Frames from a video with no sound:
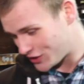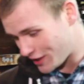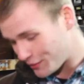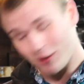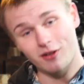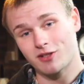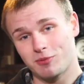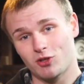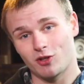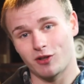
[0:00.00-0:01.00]
today we're going to
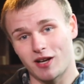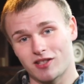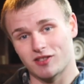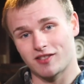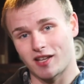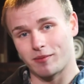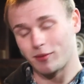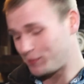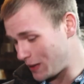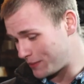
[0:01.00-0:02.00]
be showing you how to set up
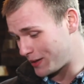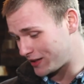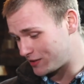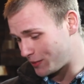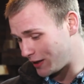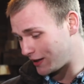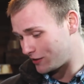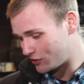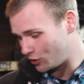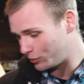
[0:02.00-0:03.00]
a BMX bike
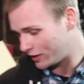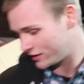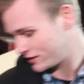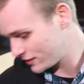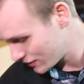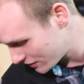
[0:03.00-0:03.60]
tubeless.